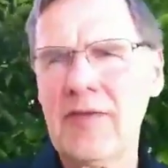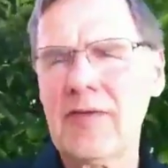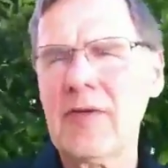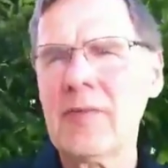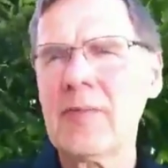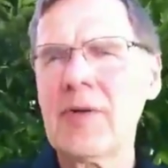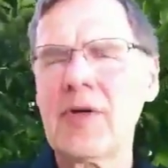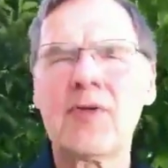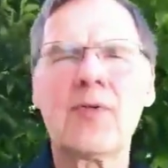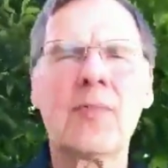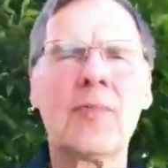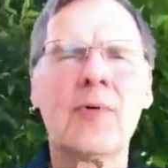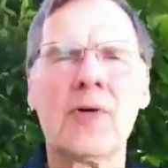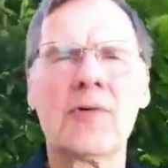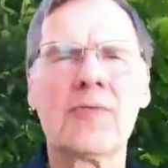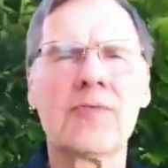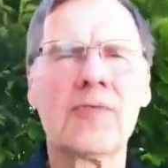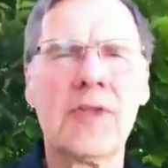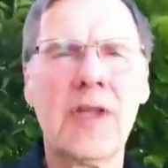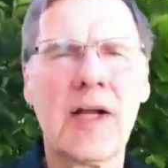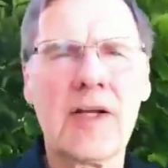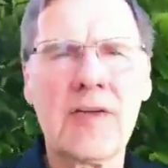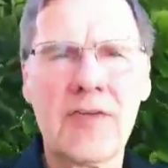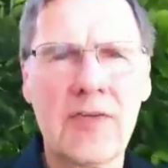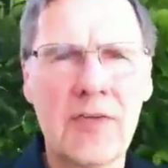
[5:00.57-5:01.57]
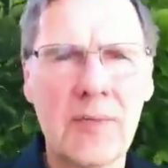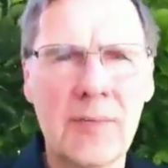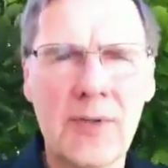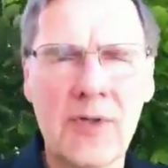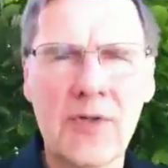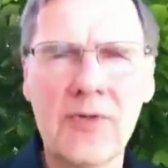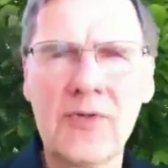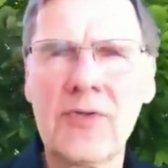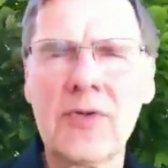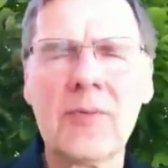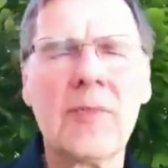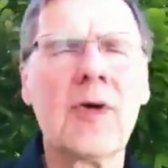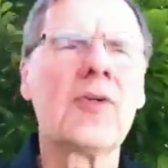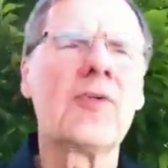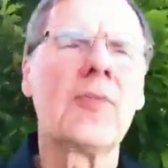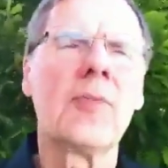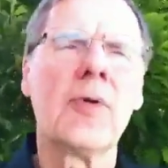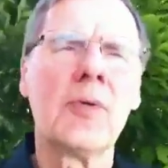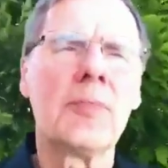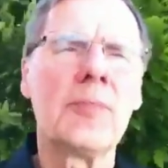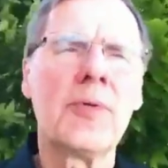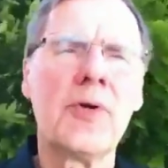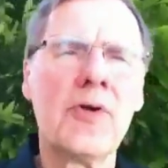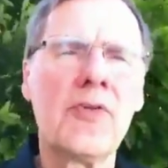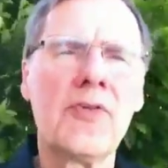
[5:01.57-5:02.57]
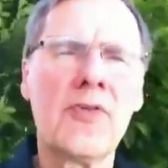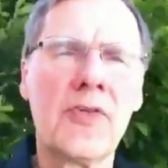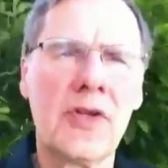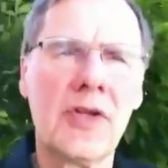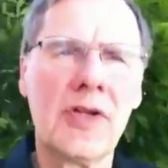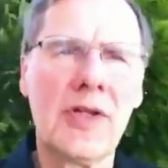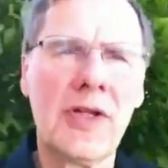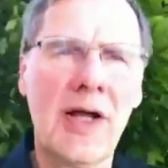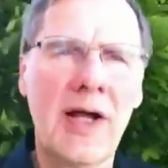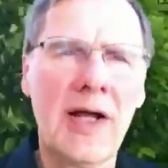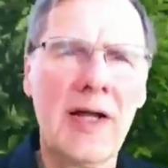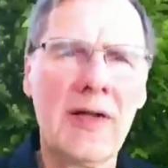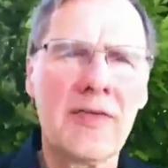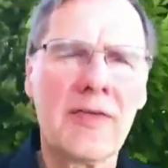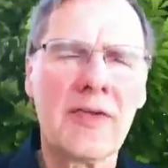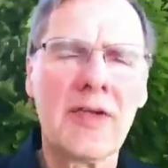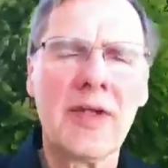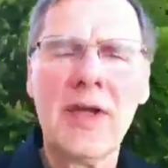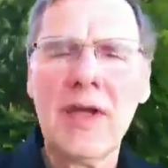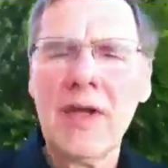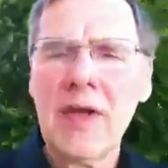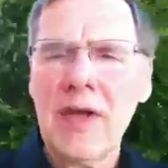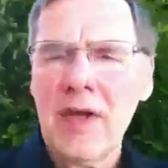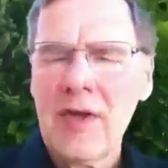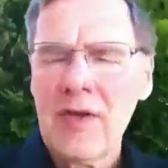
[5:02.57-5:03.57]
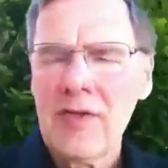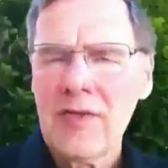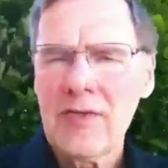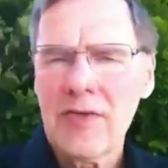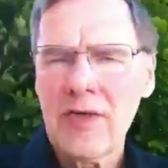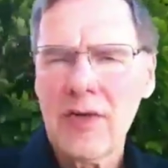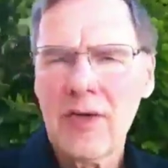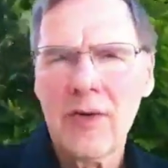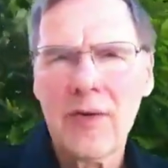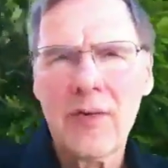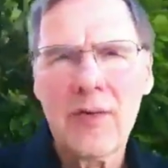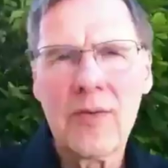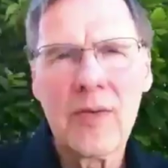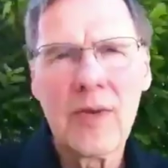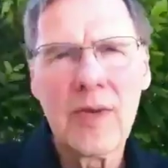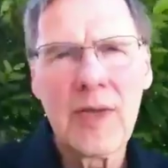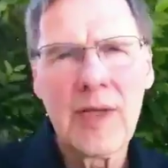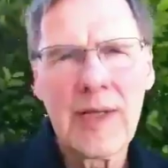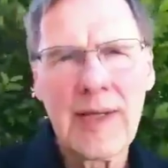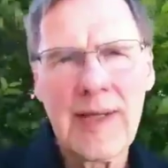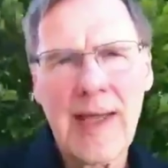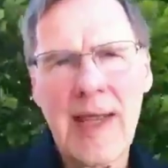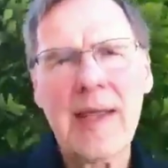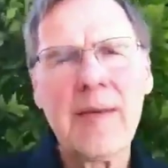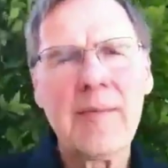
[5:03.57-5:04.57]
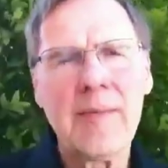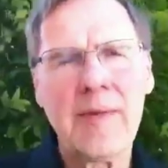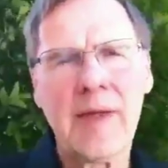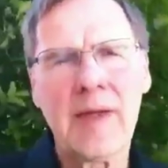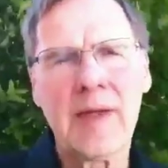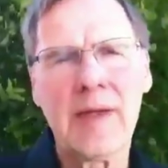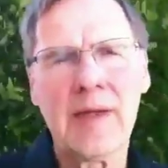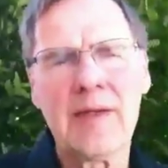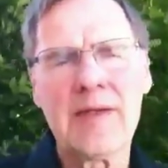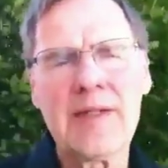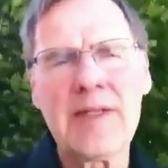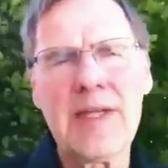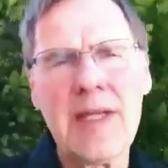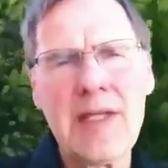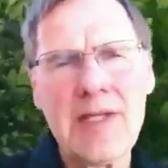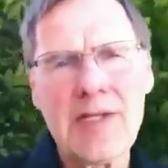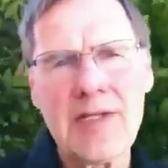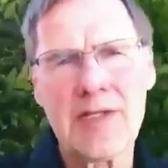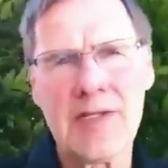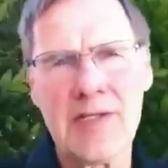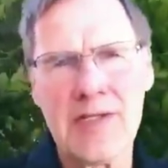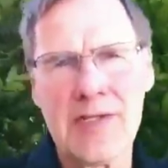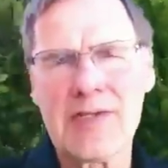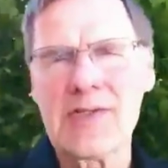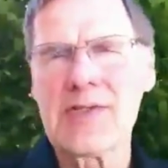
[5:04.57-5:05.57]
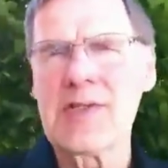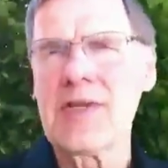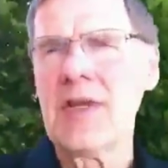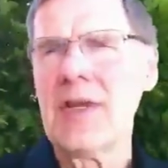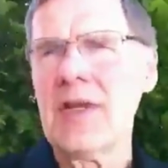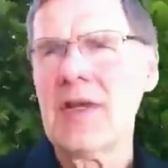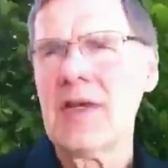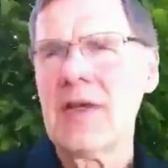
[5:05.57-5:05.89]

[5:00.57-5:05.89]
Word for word: so much more flexible so much more personalized so gaming teaches